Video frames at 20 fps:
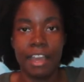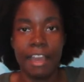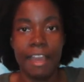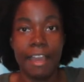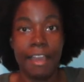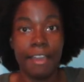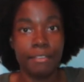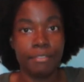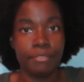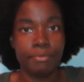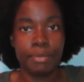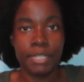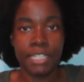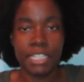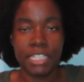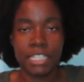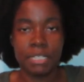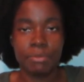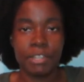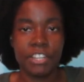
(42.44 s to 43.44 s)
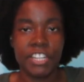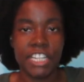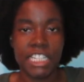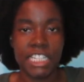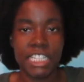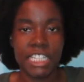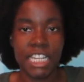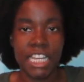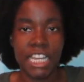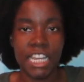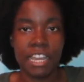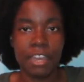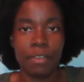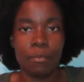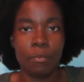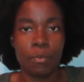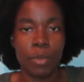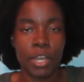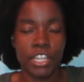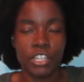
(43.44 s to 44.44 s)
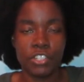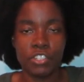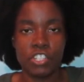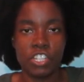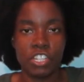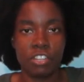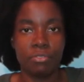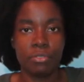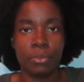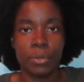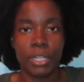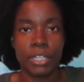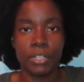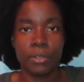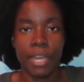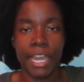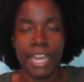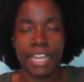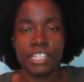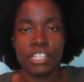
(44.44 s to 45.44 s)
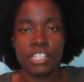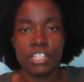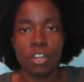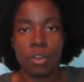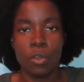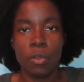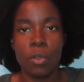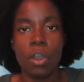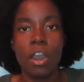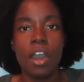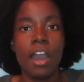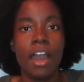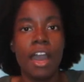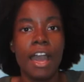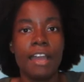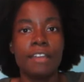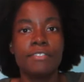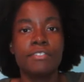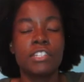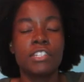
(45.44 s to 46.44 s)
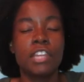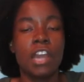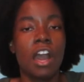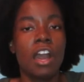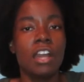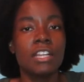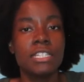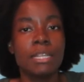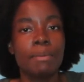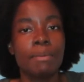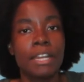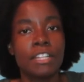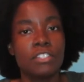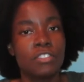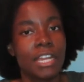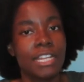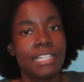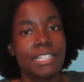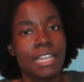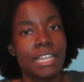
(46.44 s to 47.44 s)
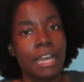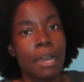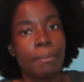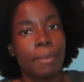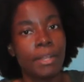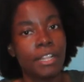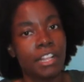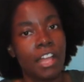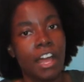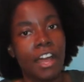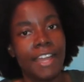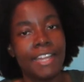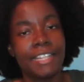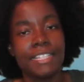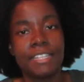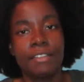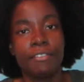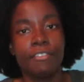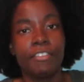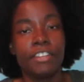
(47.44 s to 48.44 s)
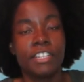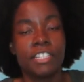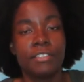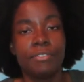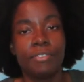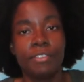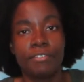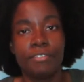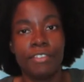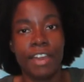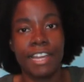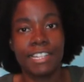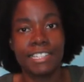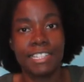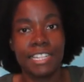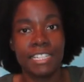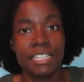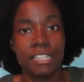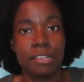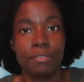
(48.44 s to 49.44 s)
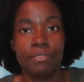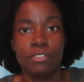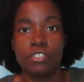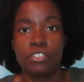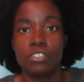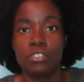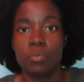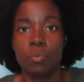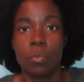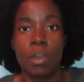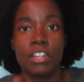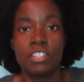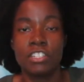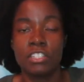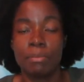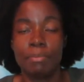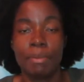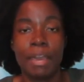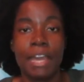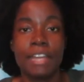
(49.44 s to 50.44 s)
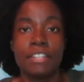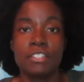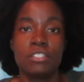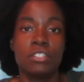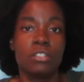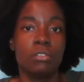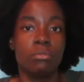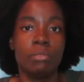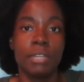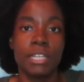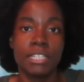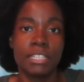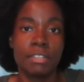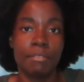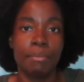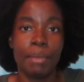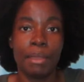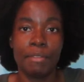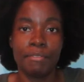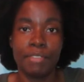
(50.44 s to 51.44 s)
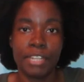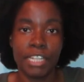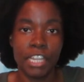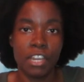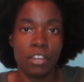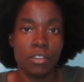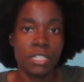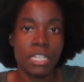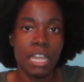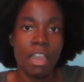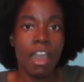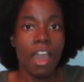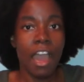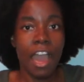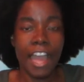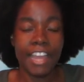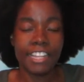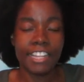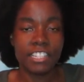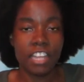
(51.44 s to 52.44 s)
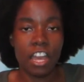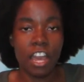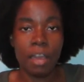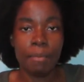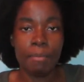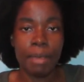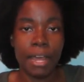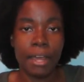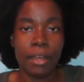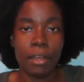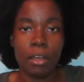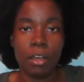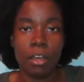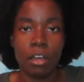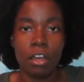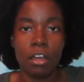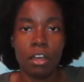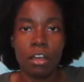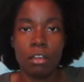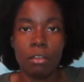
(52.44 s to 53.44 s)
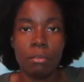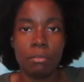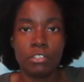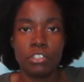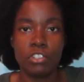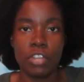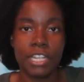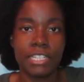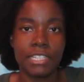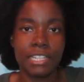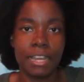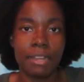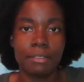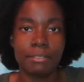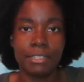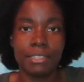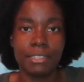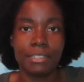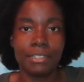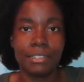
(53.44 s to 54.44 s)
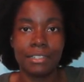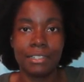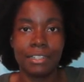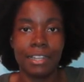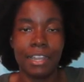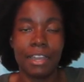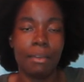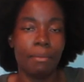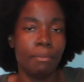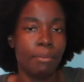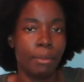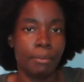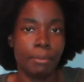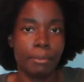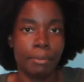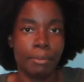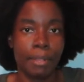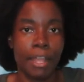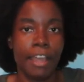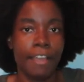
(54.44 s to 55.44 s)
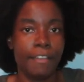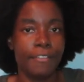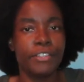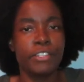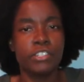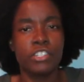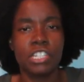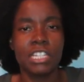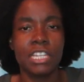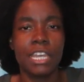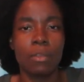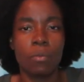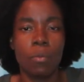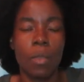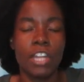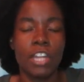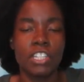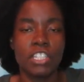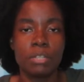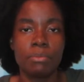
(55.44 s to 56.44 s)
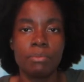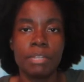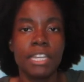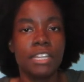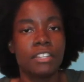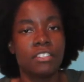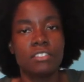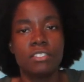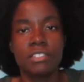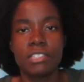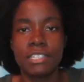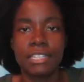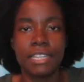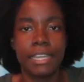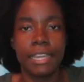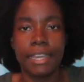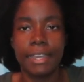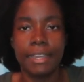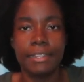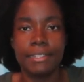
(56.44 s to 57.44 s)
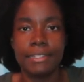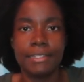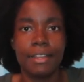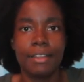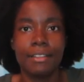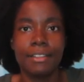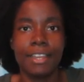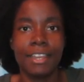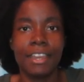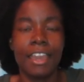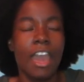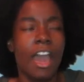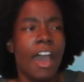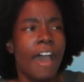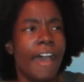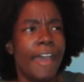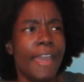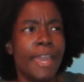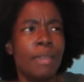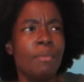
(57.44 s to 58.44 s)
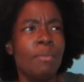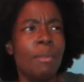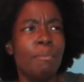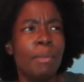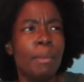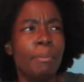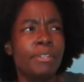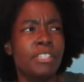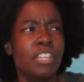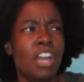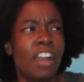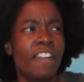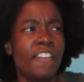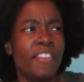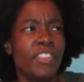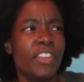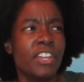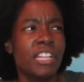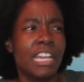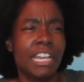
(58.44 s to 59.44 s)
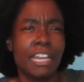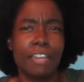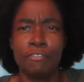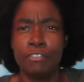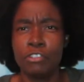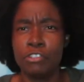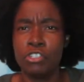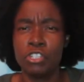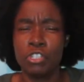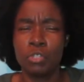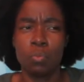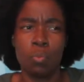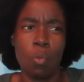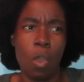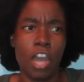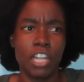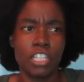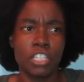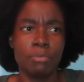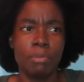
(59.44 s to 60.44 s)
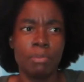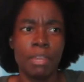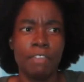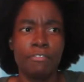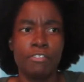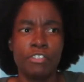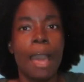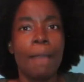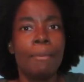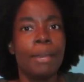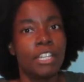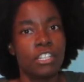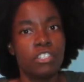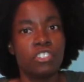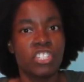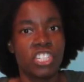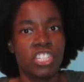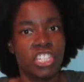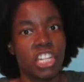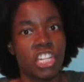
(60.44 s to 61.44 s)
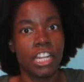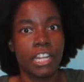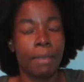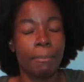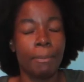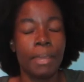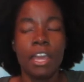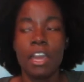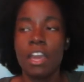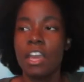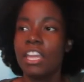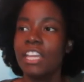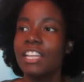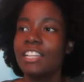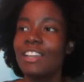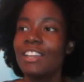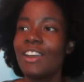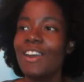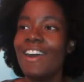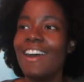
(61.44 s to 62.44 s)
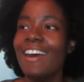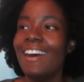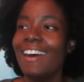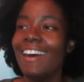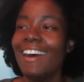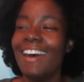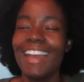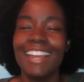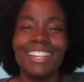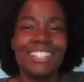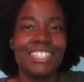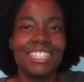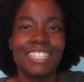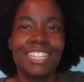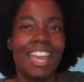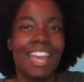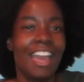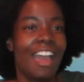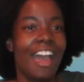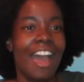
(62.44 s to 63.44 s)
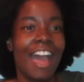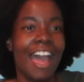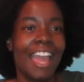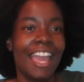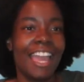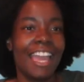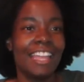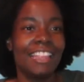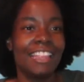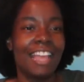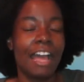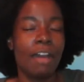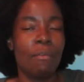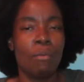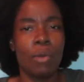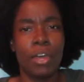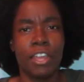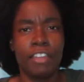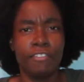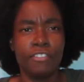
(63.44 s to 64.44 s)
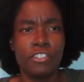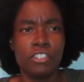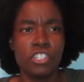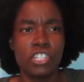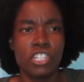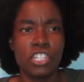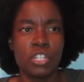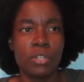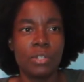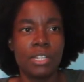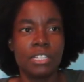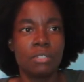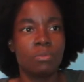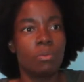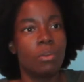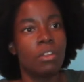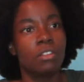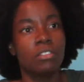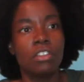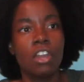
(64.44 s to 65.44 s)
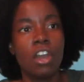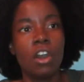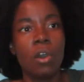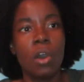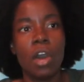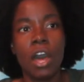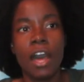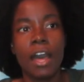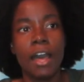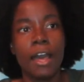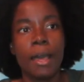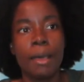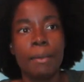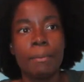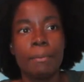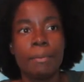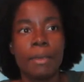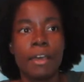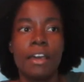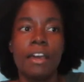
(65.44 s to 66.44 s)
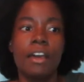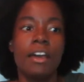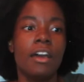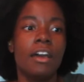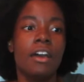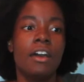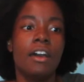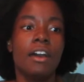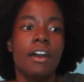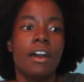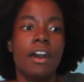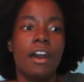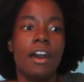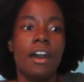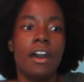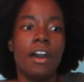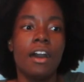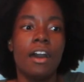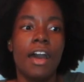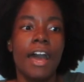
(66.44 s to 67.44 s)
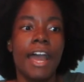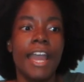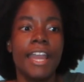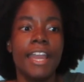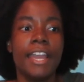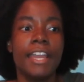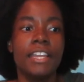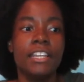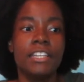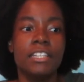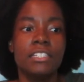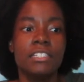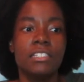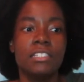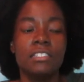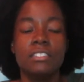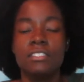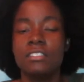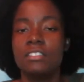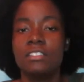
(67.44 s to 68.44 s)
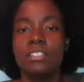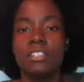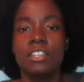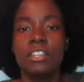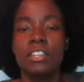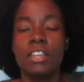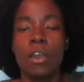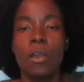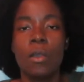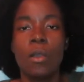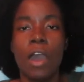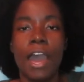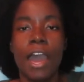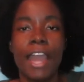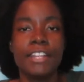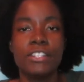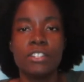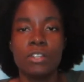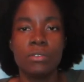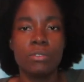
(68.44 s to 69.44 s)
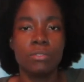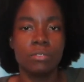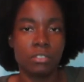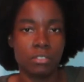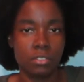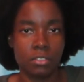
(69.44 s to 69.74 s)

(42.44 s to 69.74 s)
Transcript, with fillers: I've been experiencing and what you should avoid, okay? So I've talked about dry scalp a lot in different, different facets. If you just watch the past two weeks of my videos, I talk about, oh, dry scalp, da, da, da, da, blah, blah, blah. If you just like watching me, you'll see it. It's not like, I hate when people talk and they're like, if you just watch me, if you, how about you just up? You know, I just, I hate that. Well, if you just do this, well, no, um, I, you know, I don't